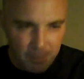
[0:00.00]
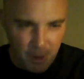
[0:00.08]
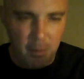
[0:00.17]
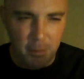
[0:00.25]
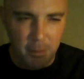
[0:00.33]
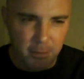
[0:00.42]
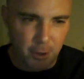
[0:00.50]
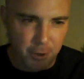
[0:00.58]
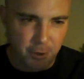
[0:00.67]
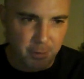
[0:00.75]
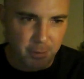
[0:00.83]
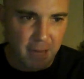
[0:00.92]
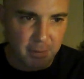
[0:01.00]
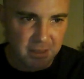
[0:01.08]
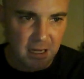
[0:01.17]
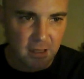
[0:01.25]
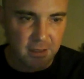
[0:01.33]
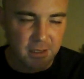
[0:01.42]
Probably murdered by
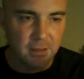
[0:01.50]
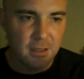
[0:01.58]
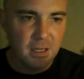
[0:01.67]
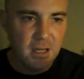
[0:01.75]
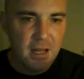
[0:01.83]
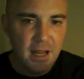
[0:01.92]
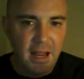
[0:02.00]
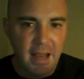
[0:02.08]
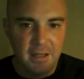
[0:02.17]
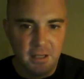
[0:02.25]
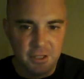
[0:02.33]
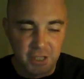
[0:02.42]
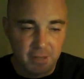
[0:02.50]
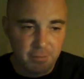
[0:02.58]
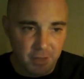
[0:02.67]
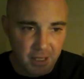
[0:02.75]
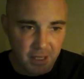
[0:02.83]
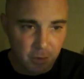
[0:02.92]
Metallica. And
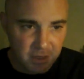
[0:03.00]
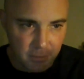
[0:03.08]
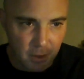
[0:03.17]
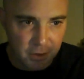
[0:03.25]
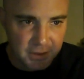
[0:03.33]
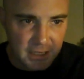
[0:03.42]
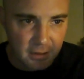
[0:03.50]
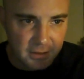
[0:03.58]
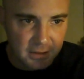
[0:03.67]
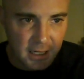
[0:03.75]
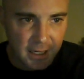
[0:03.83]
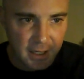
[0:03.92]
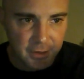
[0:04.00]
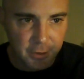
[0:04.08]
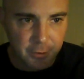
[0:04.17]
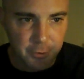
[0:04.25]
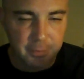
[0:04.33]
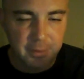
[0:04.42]
shamefully, he was the most talented guy in
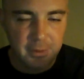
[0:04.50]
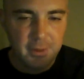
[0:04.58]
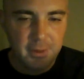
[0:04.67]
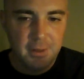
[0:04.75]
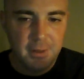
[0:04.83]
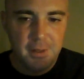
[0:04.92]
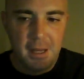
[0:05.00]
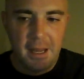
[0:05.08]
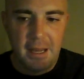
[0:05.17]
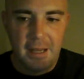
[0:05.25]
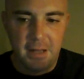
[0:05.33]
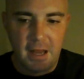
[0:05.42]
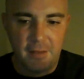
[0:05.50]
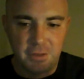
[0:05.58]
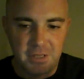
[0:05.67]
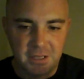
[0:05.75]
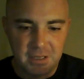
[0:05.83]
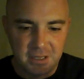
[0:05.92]
the group. And
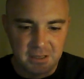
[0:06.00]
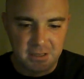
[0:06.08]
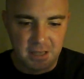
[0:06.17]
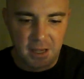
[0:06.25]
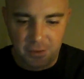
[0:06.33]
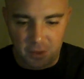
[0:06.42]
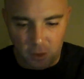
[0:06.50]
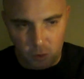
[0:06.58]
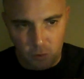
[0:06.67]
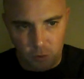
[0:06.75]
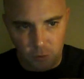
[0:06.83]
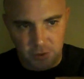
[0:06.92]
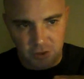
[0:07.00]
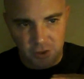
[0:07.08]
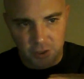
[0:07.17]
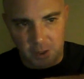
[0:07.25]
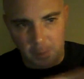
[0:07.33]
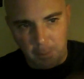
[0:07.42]
ever since his death, the whole group
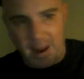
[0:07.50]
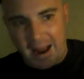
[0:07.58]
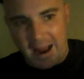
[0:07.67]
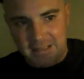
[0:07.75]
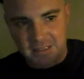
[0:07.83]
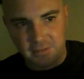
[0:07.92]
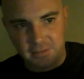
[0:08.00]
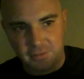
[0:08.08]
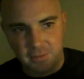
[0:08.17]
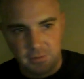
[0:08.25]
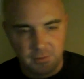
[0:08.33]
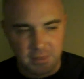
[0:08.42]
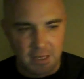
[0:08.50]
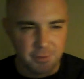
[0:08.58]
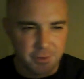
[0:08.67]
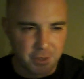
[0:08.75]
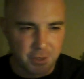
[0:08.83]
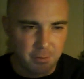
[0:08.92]
just took a massive
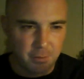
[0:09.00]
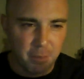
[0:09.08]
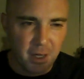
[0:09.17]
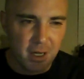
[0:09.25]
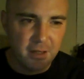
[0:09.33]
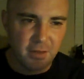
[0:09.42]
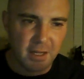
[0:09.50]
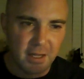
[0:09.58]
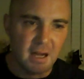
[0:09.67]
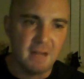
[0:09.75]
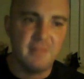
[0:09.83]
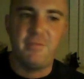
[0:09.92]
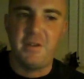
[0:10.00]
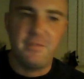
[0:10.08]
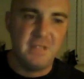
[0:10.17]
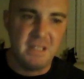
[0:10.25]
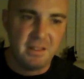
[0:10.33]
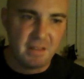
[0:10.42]
downturn. But they got
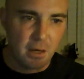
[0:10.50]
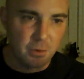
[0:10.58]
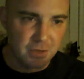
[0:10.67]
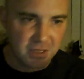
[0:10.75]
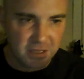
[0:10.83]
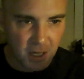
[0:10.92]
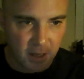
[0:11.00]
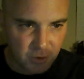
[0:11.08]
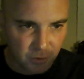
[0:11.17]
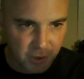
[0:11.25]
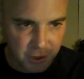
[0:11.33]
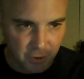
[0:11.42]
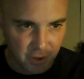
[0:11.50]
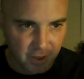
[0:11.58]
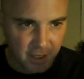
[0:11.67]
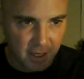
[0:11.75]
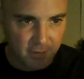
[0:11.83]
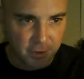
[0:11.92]
50,000 times richer than
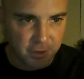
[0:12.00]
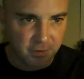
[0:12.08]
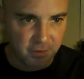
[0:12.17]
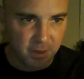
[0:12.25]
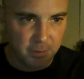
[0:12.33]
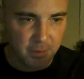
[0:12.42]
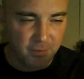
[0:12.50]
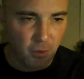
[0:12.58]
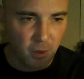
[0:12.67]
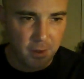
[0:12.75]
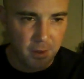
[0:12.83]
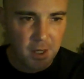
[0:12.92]
they ever could have been before.